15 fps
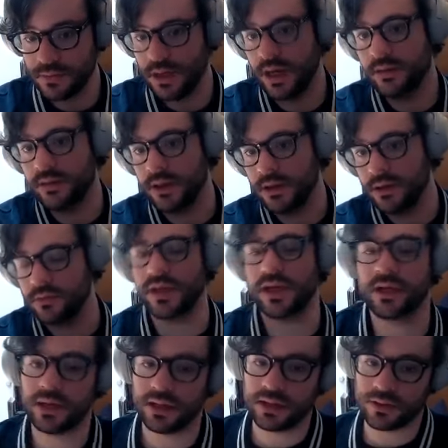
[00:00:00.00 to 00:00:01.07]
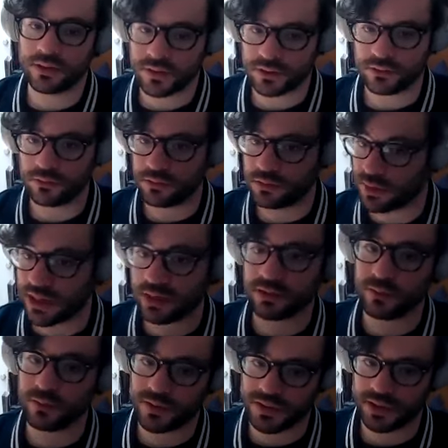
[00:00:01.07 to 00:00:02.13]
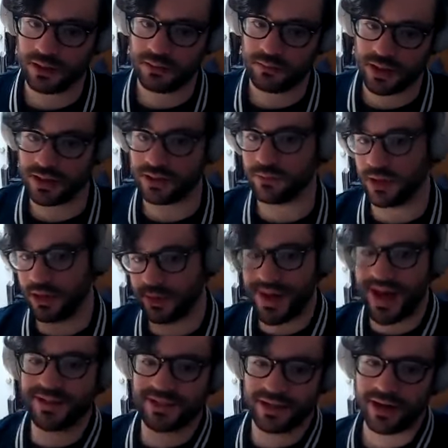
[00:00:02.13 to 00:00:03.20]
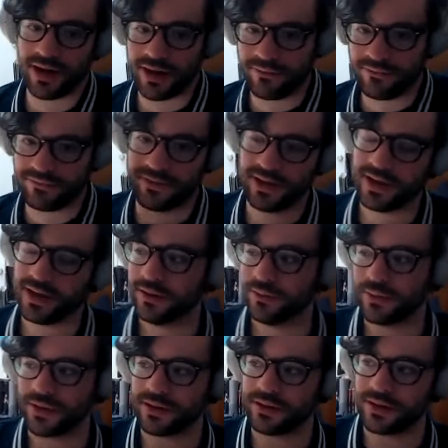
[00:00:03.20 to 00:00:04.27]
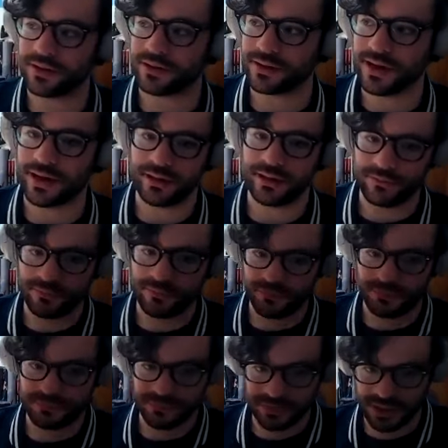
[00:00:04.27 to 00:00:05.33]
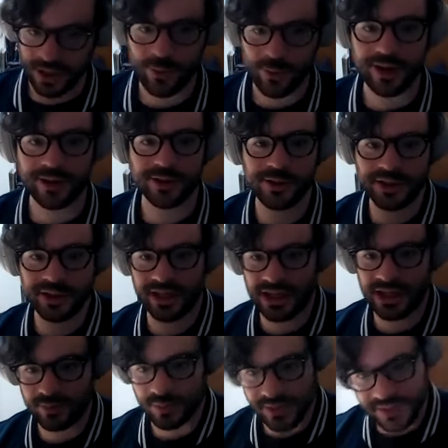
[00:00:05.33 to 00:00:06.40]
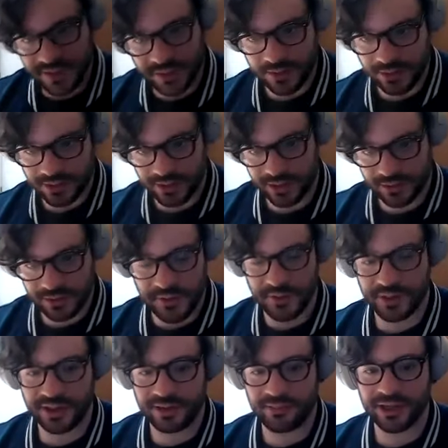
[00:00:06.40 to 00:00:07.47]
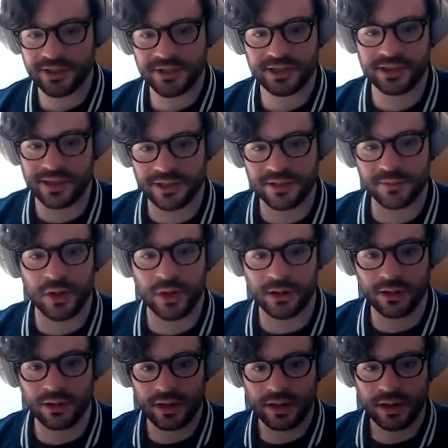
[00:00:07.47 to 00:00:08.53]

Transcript: and then take it into the beginning of the museum, and then we're going to pass it off with another kind of low energy but starting to get tonally matched to the next part